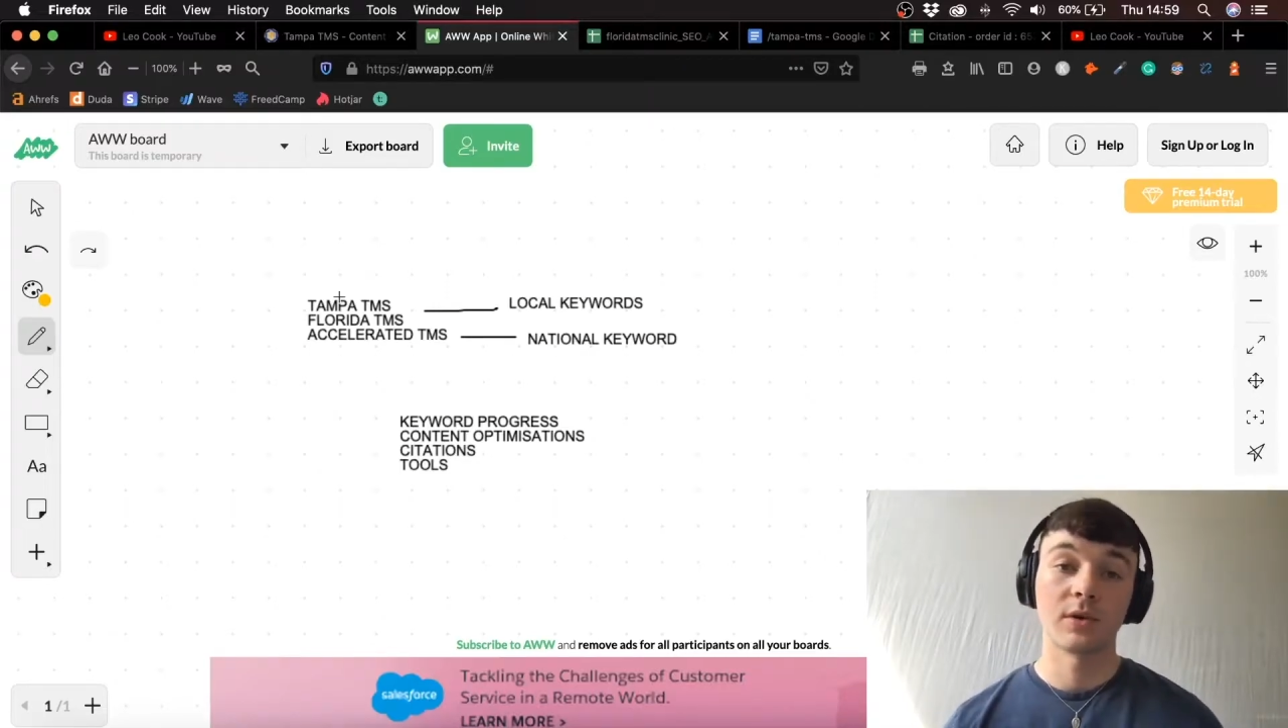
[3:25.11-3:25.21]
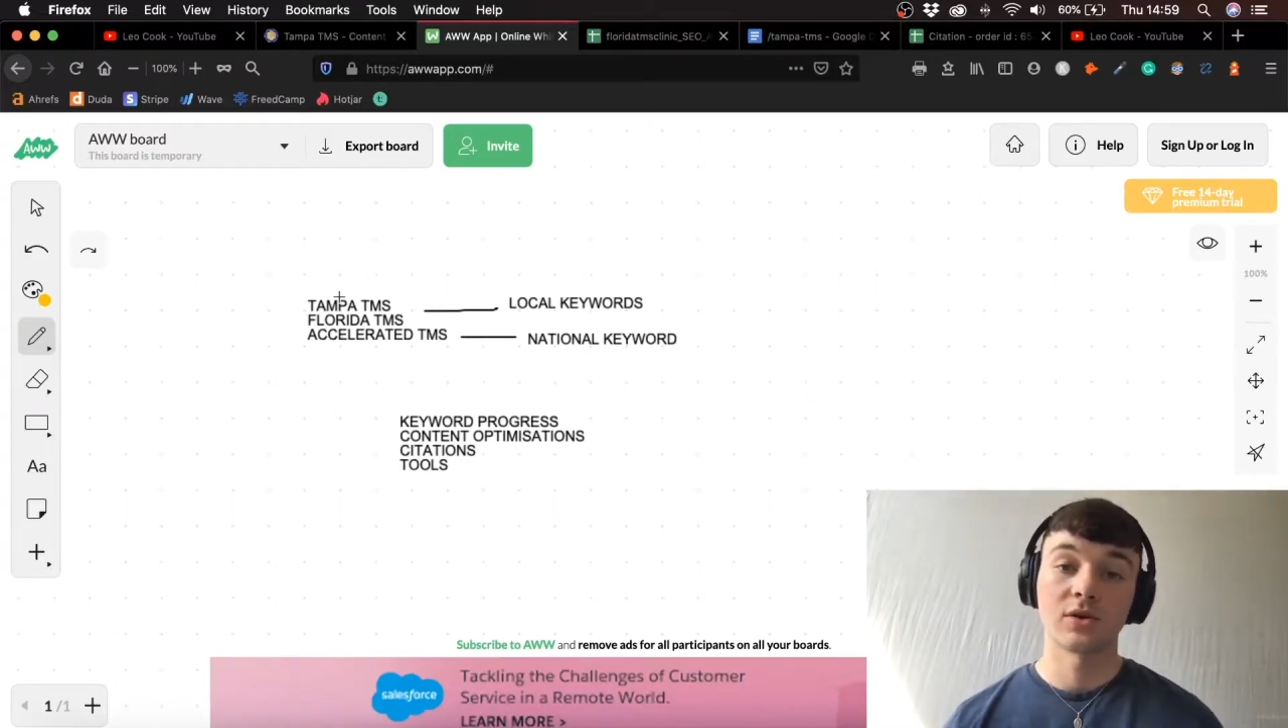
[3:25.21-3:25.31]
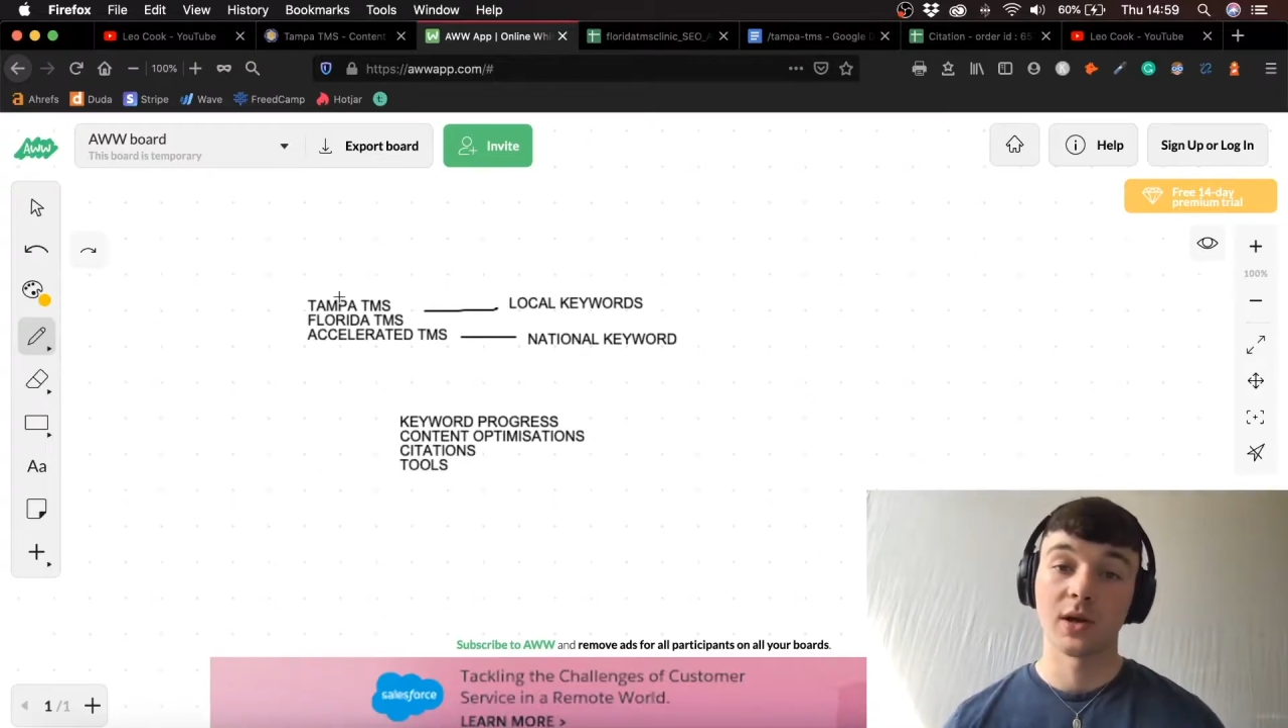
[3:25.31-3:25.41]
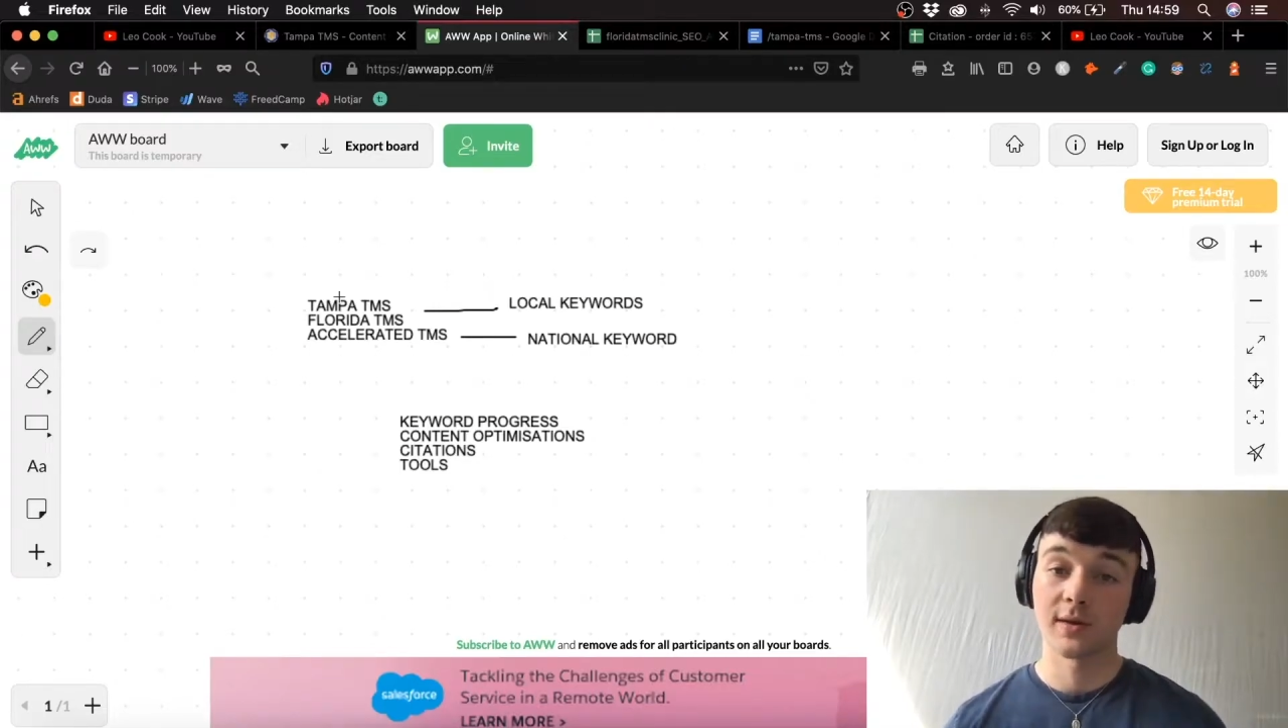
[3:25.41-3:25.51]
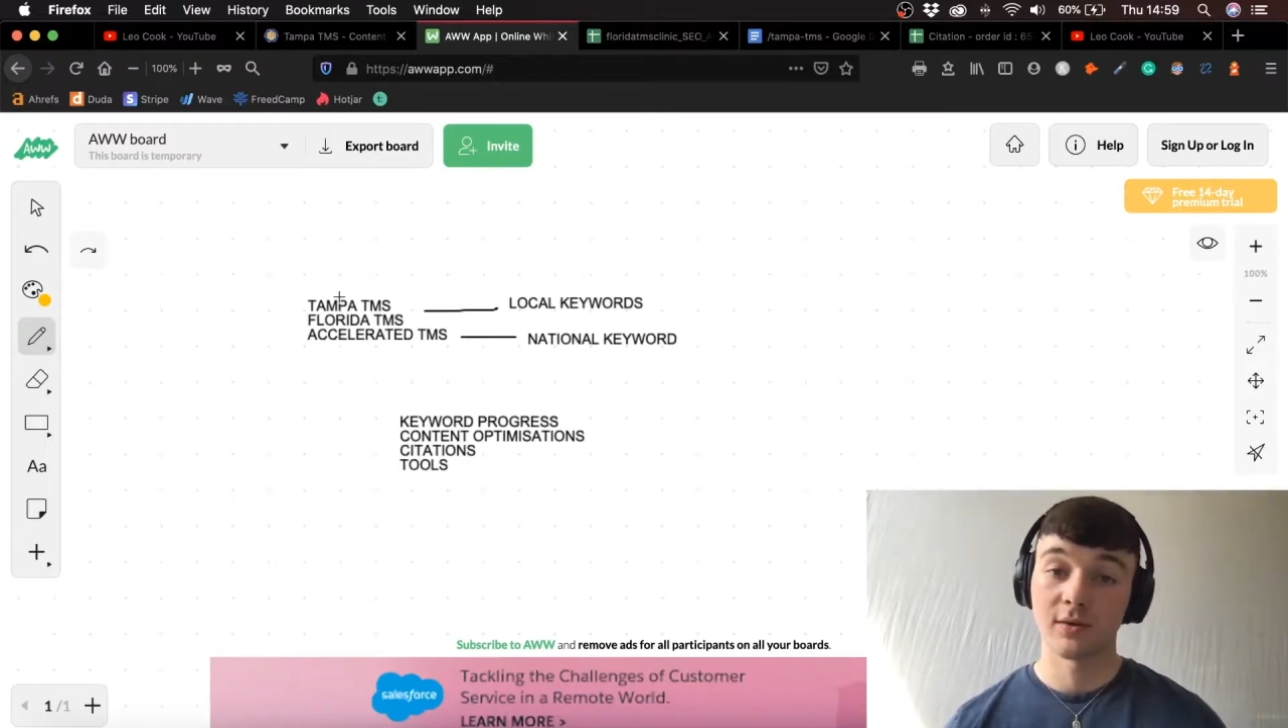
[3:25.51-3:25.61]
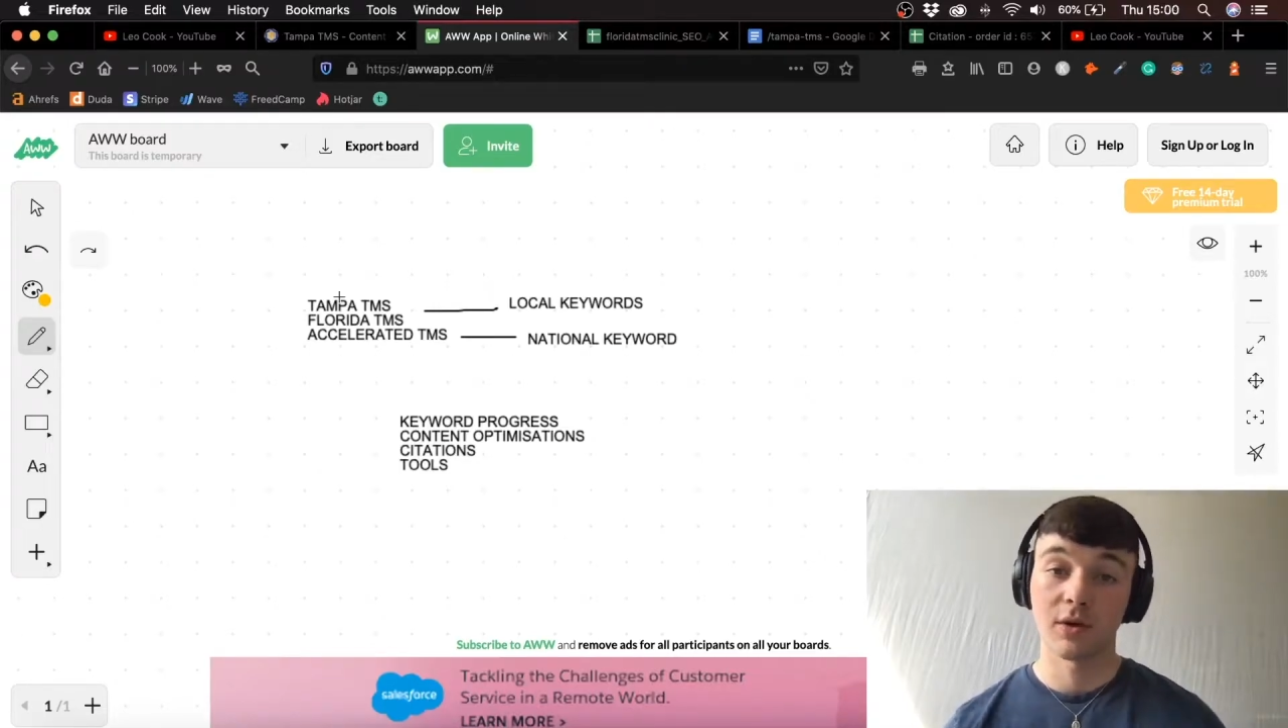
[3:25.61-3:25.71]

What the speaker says: be trying to